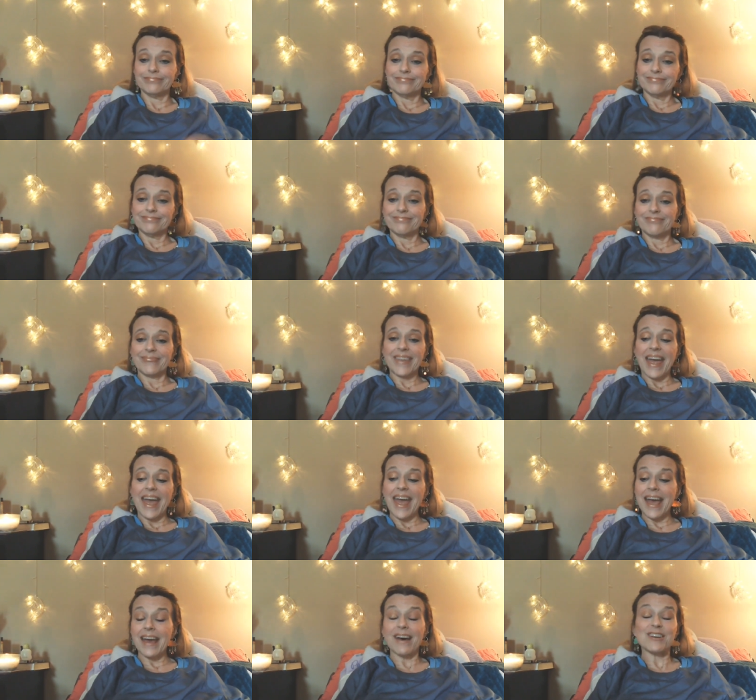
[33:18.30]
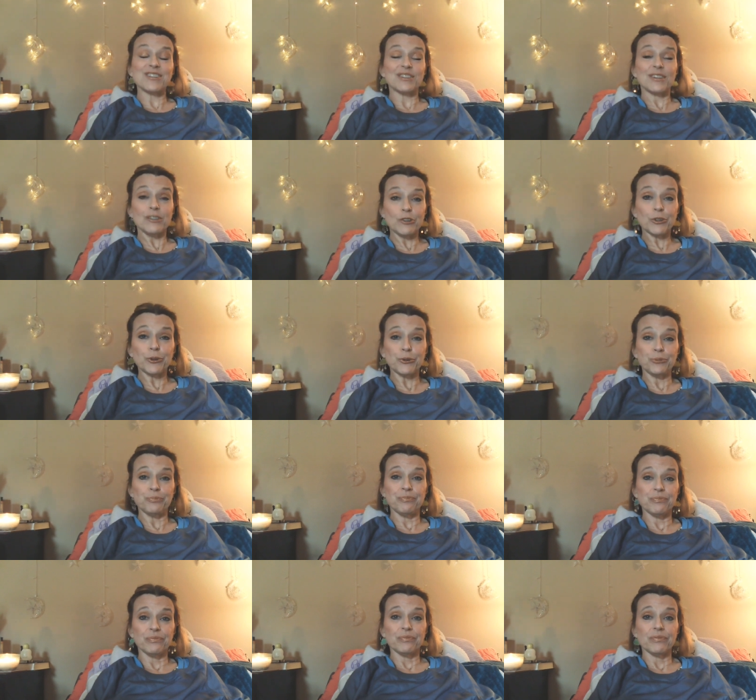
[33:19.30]
and I'll see you
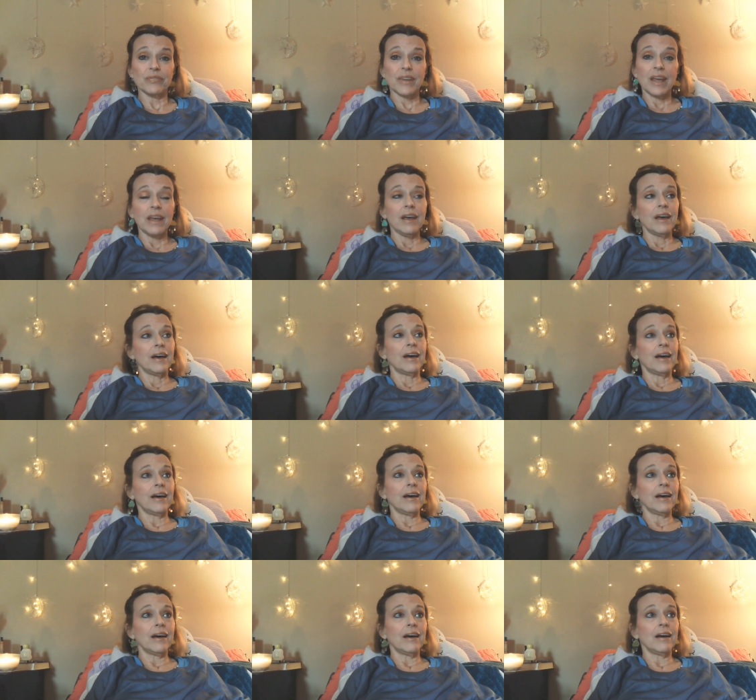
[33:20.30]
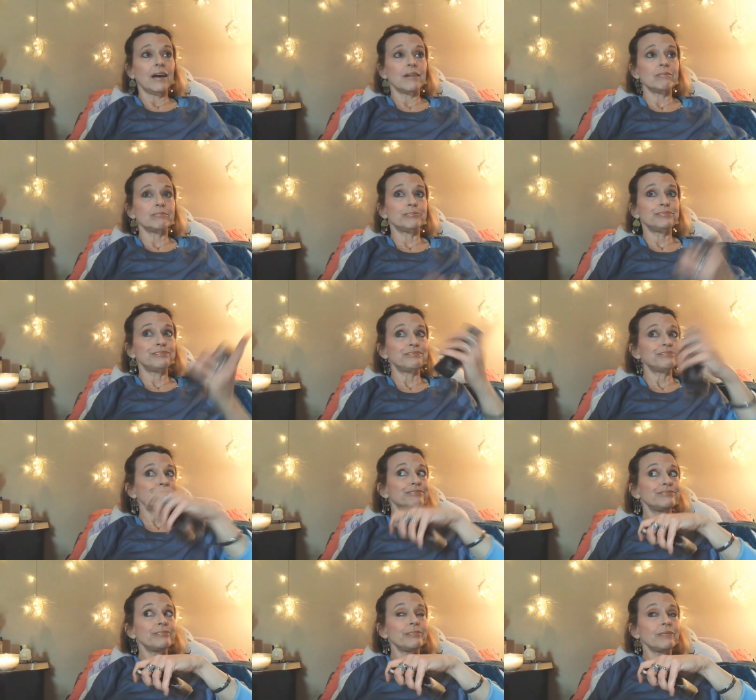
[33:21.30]
uh,
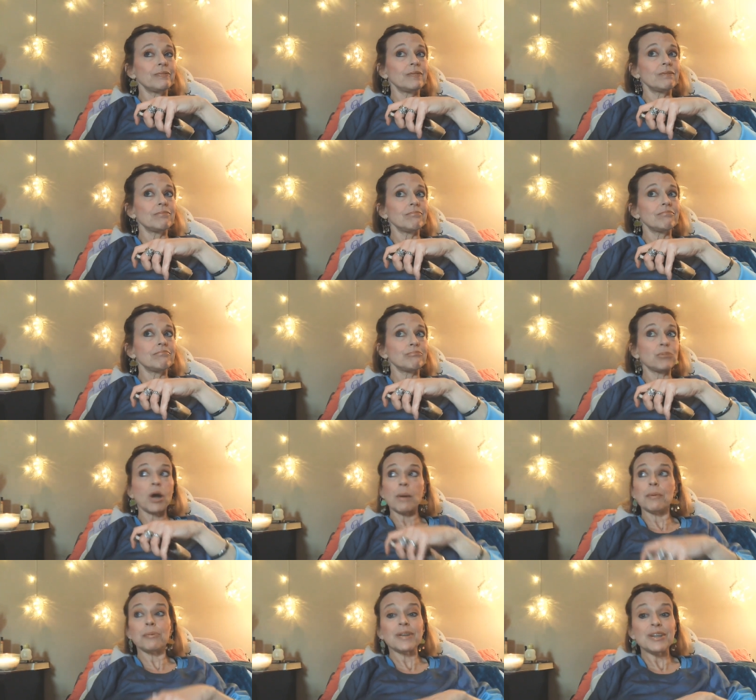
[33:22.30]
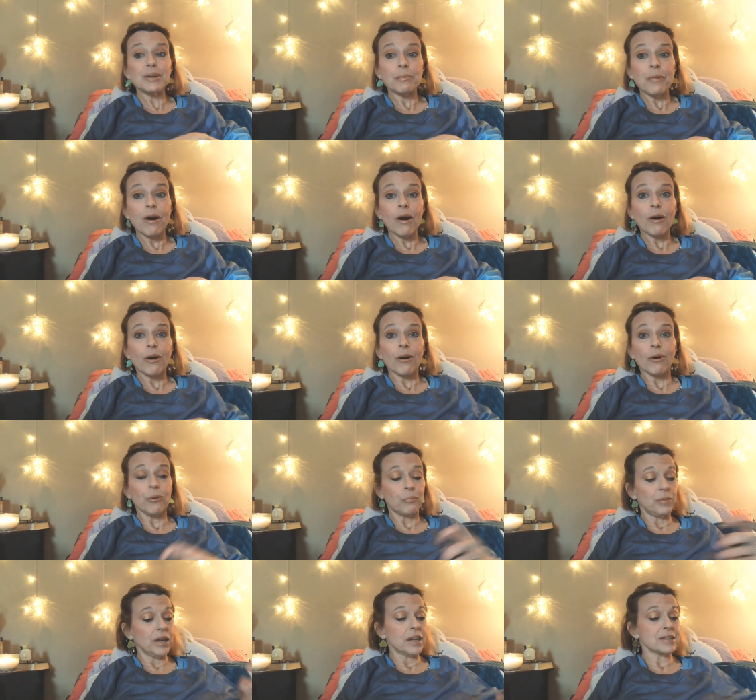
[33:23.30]
probably tomorrow because
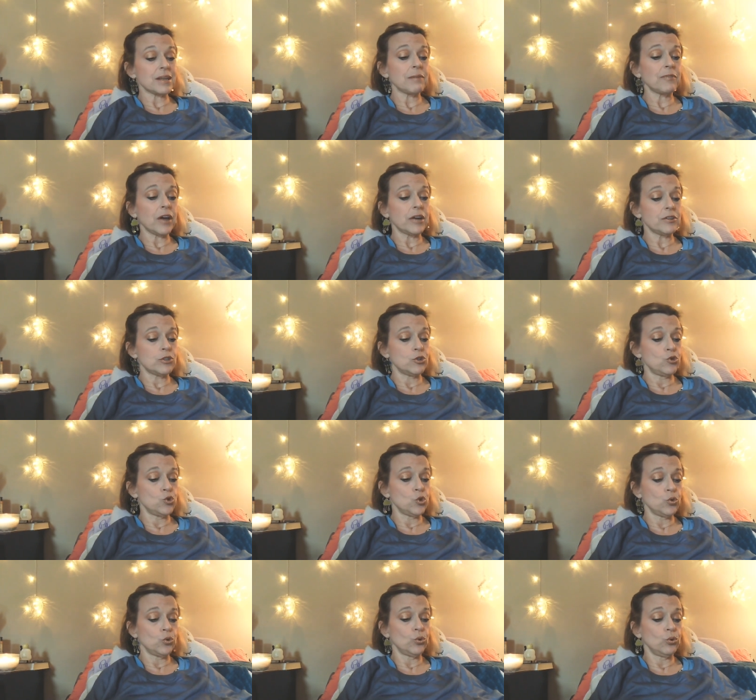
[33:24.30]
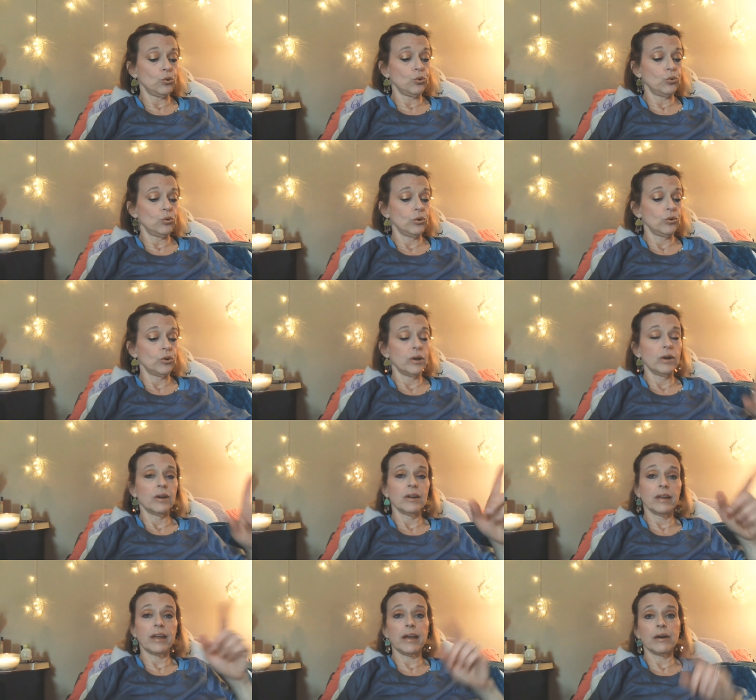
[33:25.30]
I've got to do
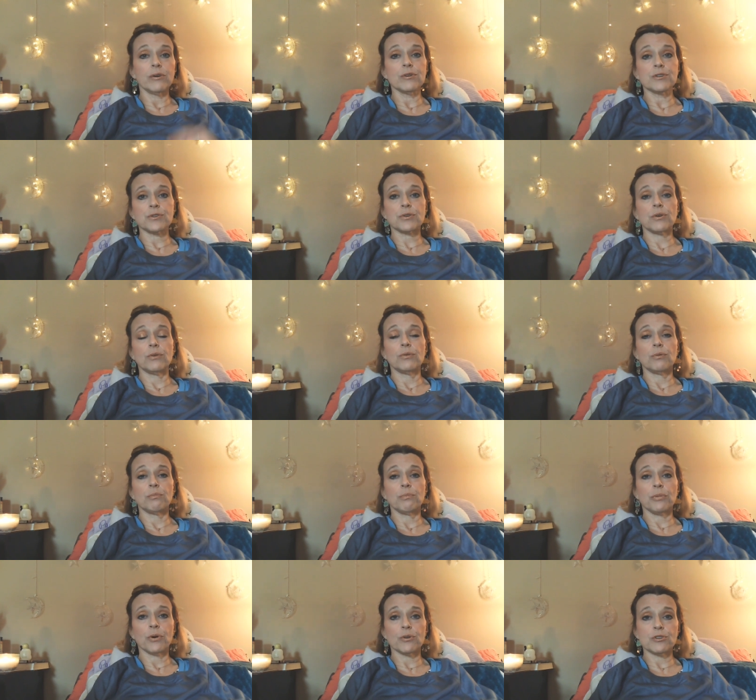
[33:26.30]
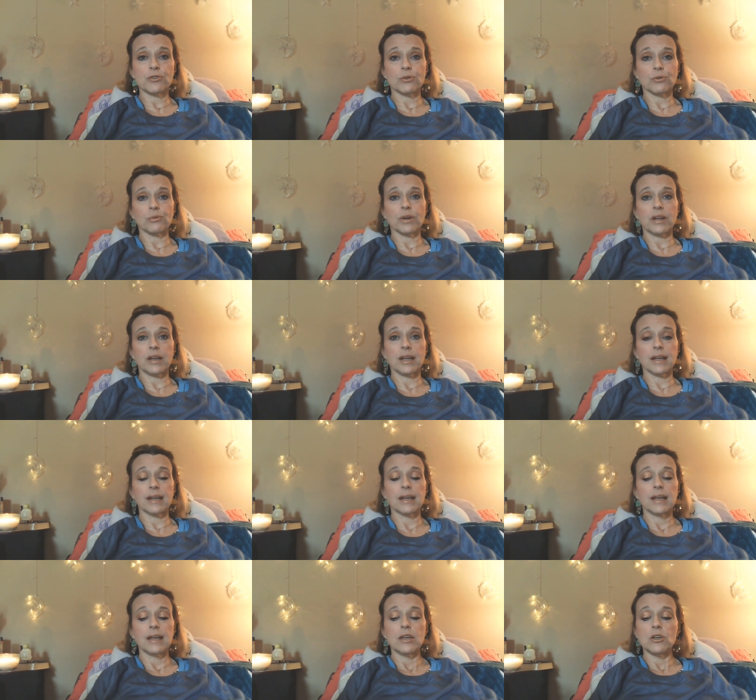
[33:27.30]
Gail's personal reading
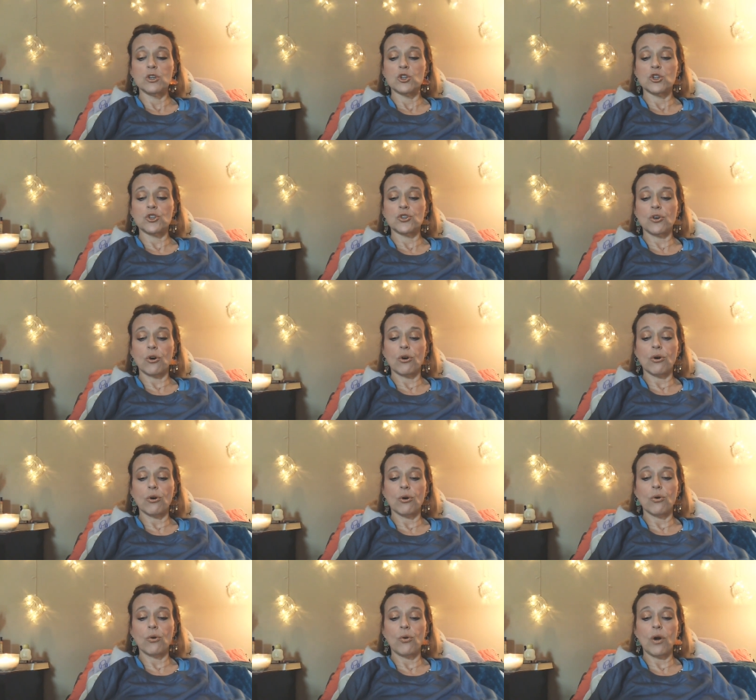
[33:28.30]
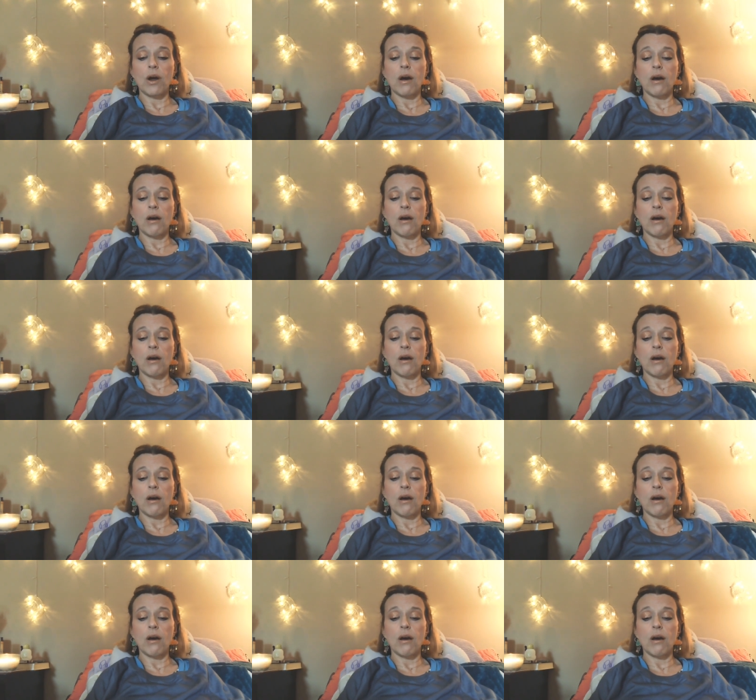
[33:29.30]
so um,